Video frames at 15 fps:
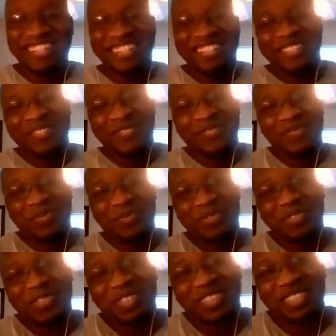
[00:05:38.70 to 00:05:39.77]

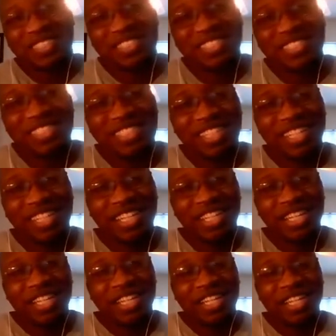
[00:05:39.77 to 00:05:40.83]

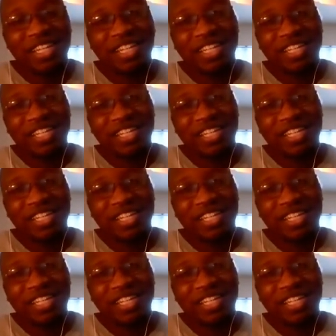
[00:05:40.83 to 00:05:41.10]
The person shown says nothing.